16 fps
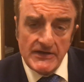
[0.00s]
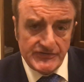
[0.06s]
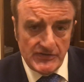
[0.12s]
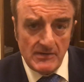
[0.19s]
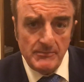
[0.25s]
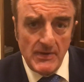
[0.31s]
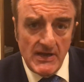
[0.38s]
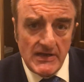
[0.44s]

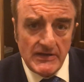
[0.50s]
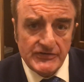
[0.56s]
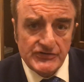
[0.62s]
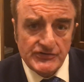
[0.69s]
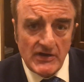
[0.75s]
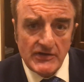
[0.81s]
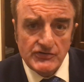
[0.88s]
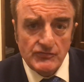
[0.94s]
SNP
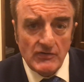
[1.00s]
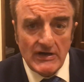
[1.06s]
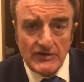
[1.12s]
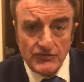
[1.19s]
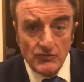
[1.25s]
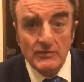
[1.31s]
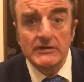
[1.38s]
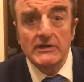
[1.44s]
stands
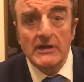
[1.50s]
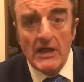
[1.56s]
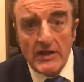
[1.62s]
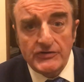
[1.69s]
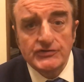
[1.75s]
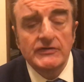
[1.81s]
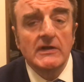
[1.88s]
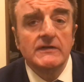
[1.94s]
ready to
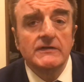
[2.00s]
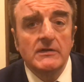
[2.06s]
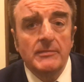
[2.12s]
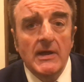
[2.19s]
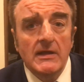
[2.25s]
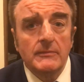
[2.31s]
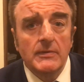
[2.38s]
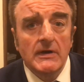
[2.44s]
engage in that
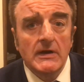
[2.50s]
debate.